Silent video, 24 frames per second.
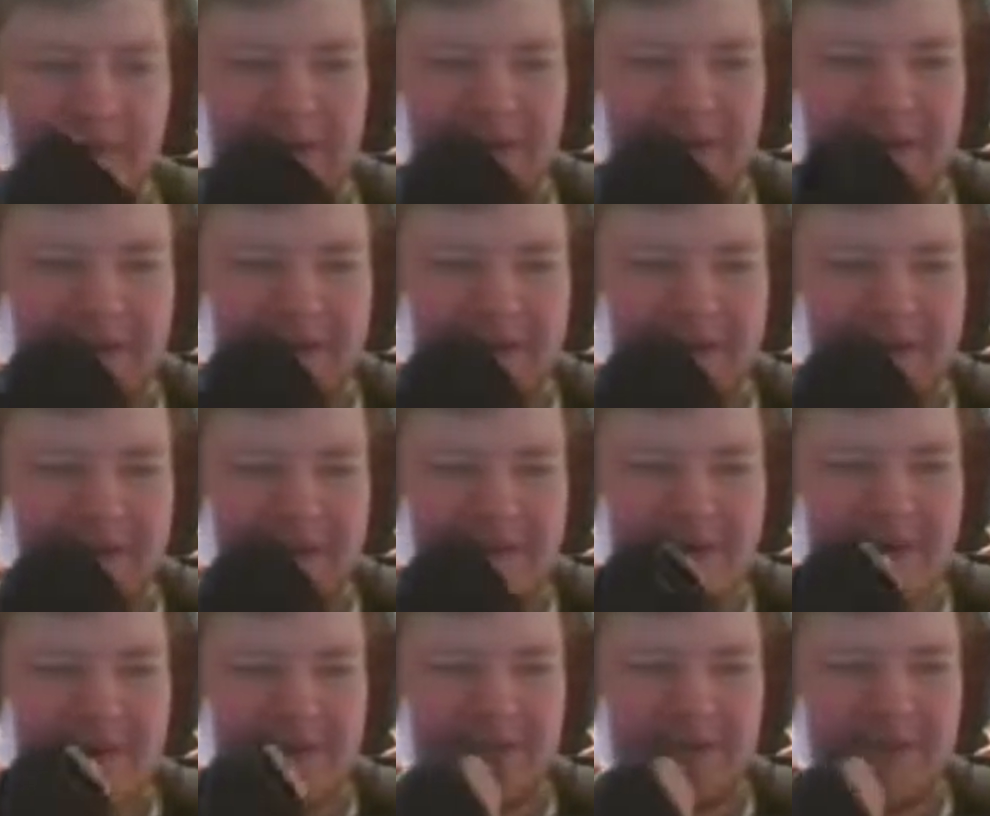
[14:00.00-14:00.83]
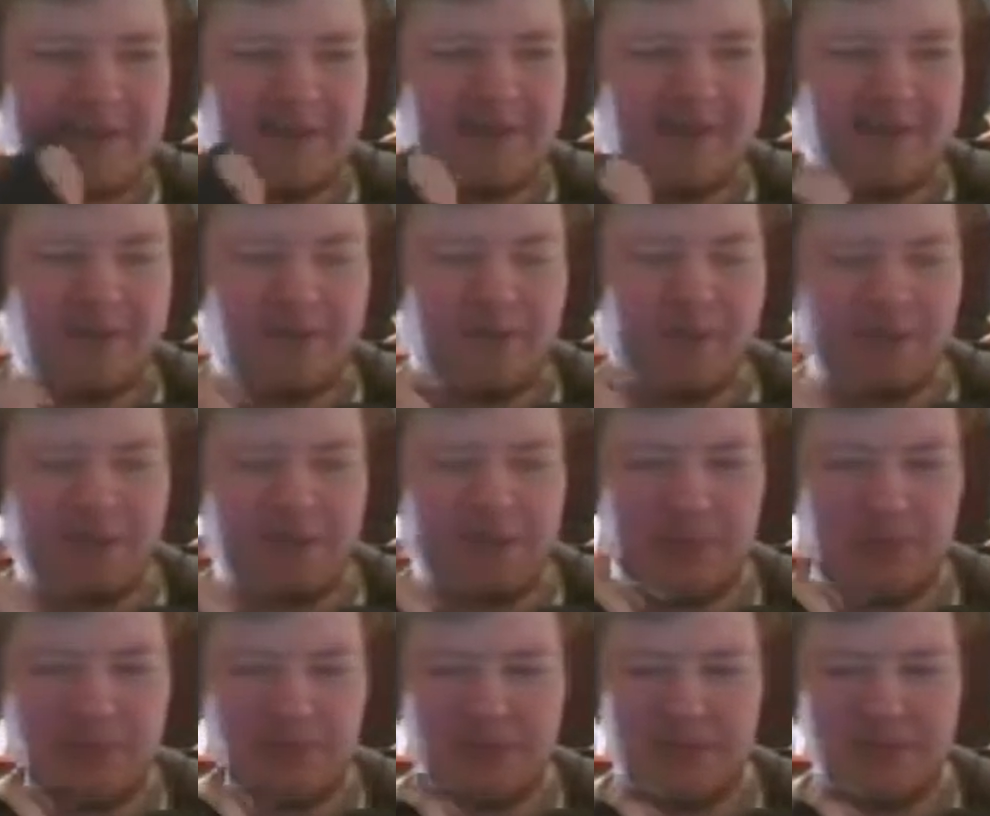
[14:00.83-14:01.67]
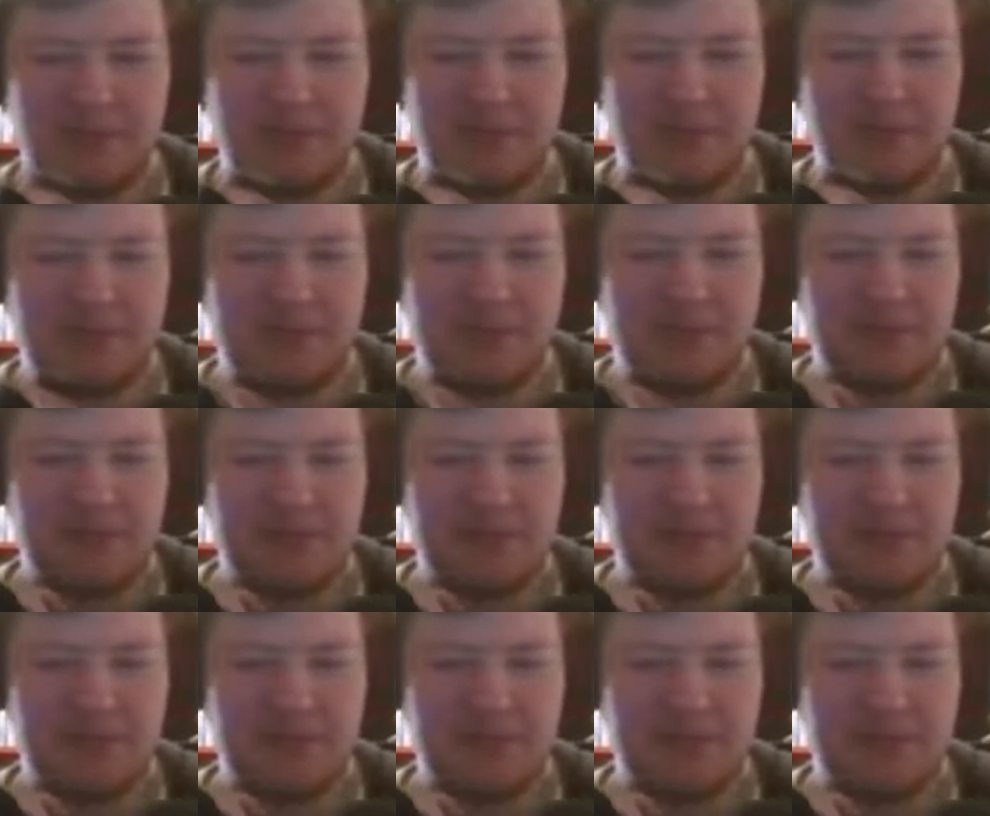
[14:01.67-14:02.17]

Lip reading: to be a part of, and